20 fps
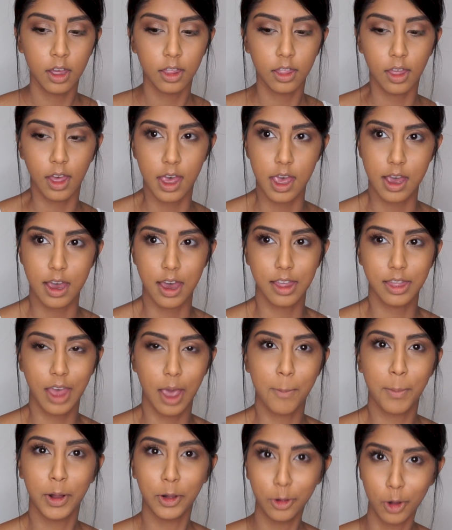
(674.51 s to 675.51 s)
like they
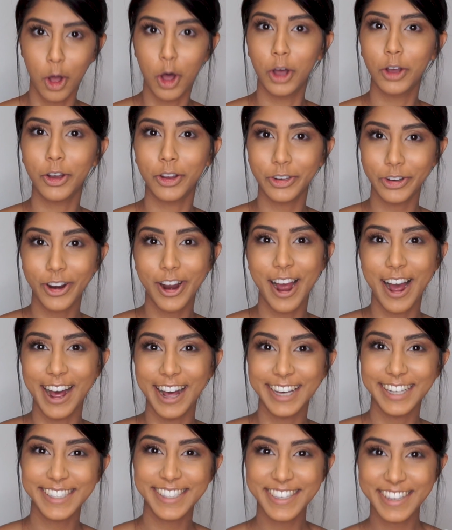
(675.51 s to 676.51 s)
belong on your
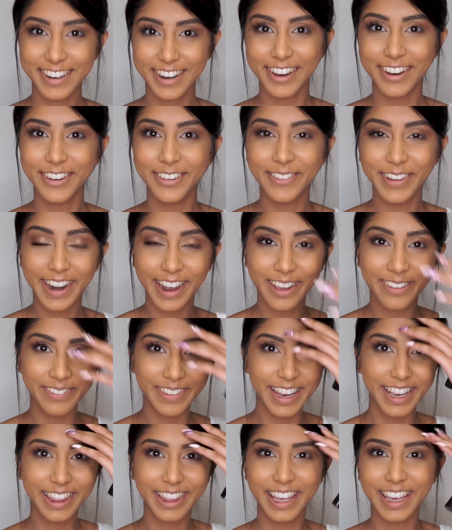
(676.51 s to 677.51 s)
eyes, you know what I
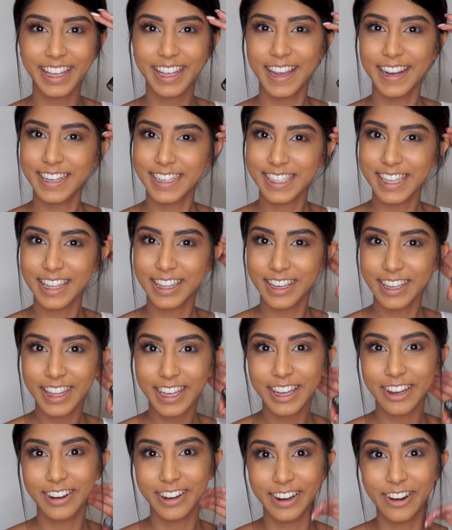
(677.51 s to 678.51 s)
mean? Like it doesn't look
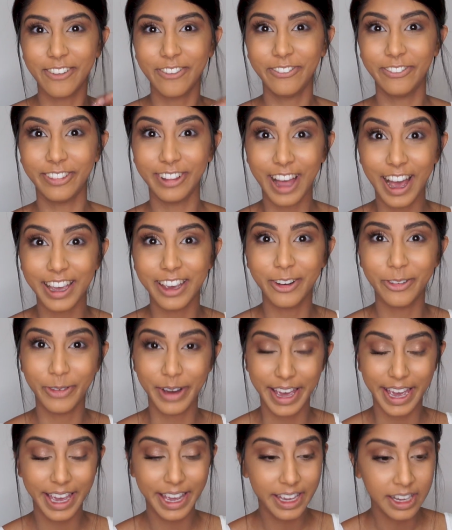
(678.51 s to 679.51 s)
like you're gonna fly
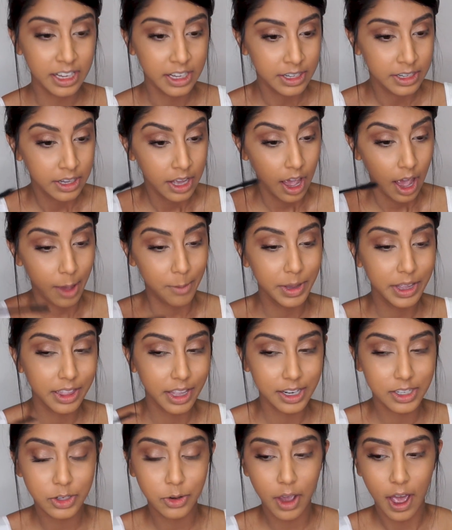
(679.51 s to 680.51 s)
away. I mean,
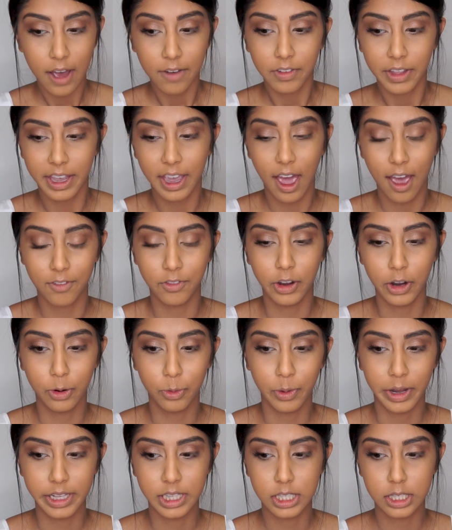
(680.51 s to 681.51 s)
they do have like heavier
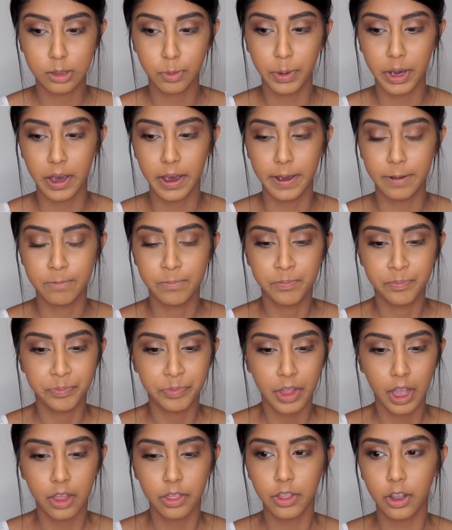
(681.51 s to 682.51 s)
ones, but
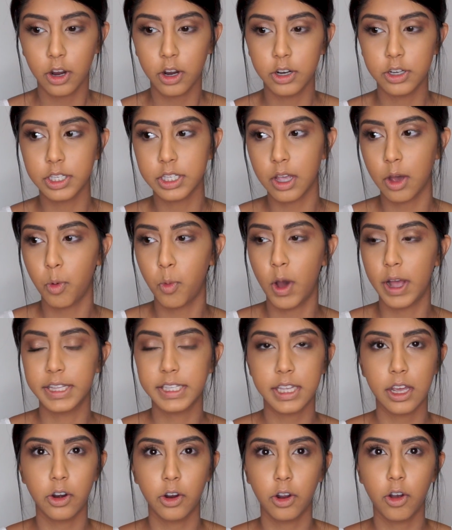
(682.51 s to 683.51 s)
there's ones
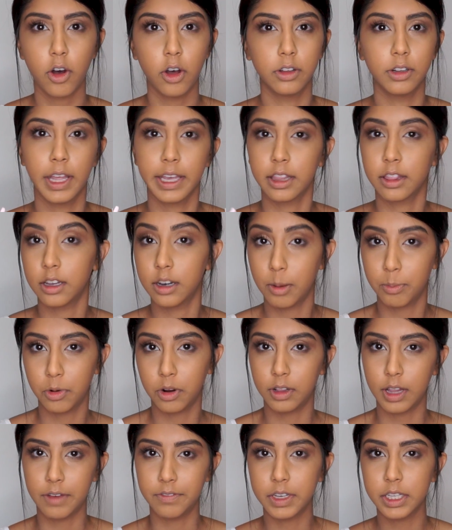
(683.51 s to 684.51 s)
that are called like the number
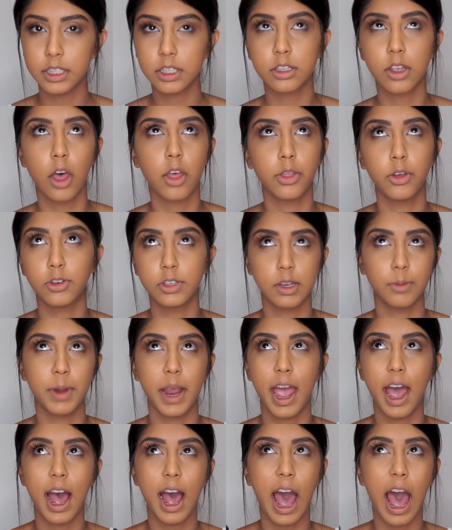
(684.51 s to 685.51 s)
11s. Those are my
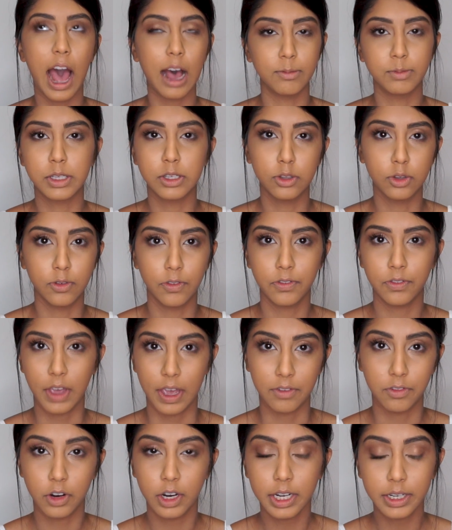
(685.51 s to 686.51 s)
absolute
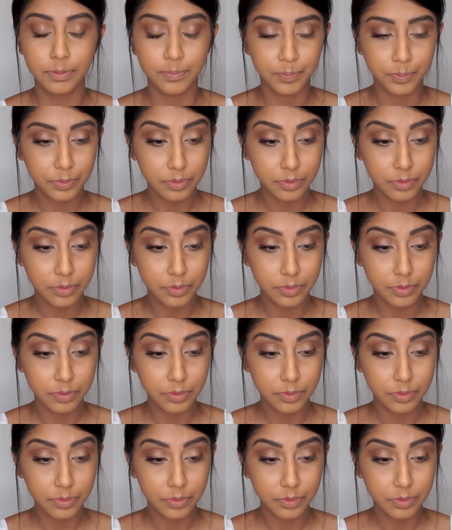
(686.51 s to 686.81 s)
favorite.